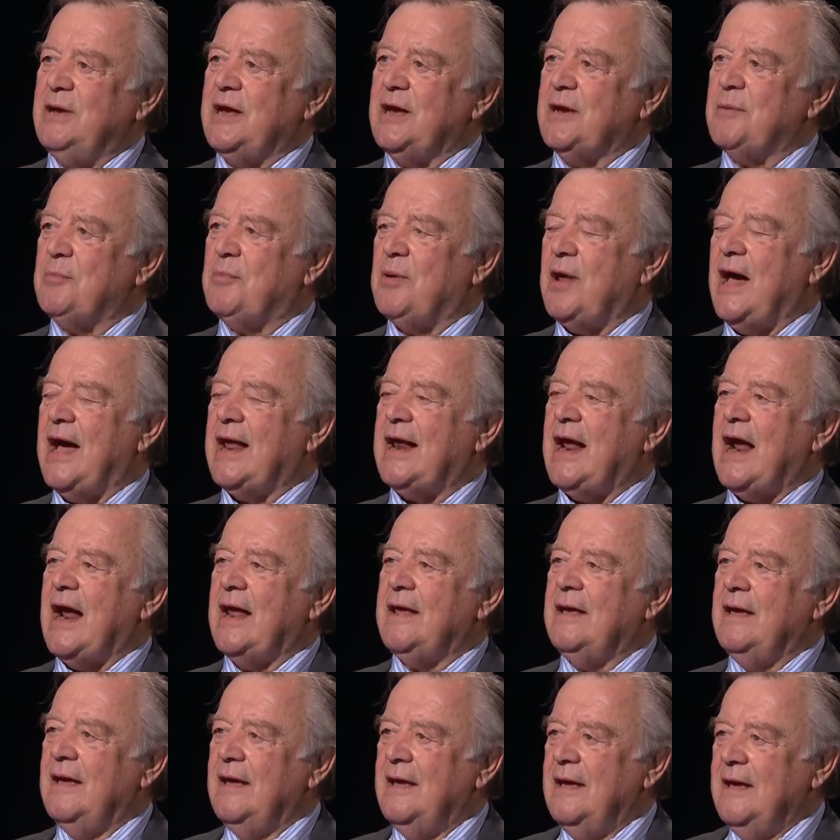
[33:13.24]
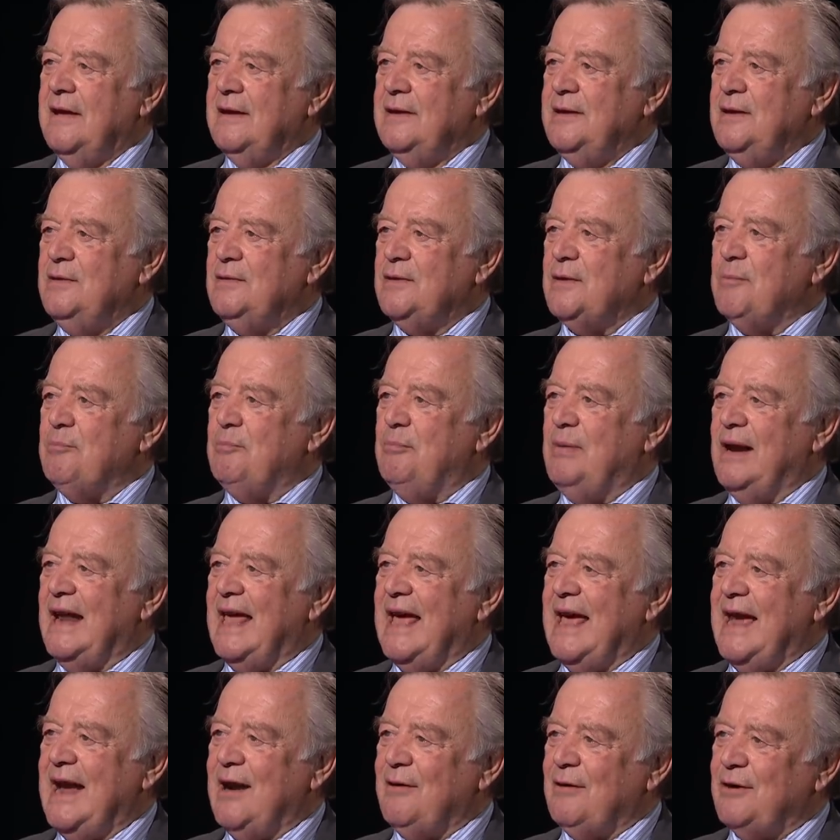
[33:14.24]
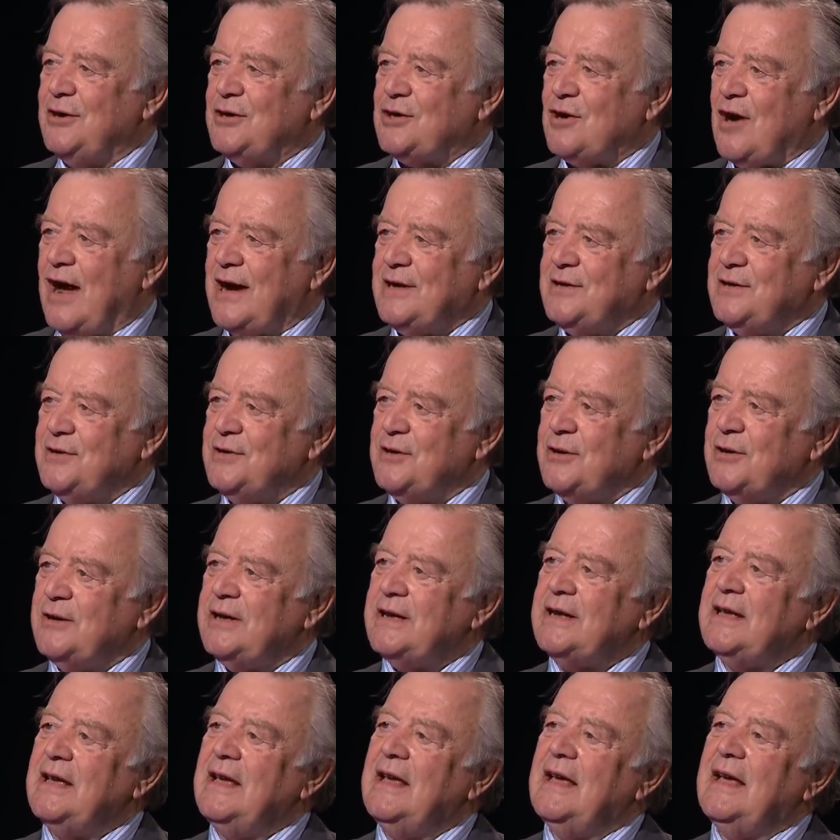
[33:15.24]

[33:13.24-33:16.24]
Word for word: being applied. I knew that Blair had tried to do it.